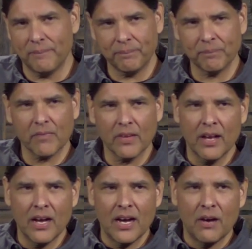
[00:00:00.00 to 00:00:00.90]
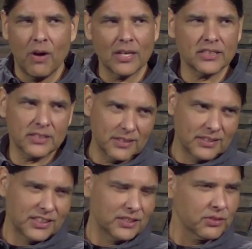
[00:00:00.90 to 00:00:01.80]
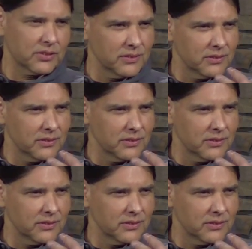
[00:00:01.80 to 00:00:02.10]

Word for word: I want us to just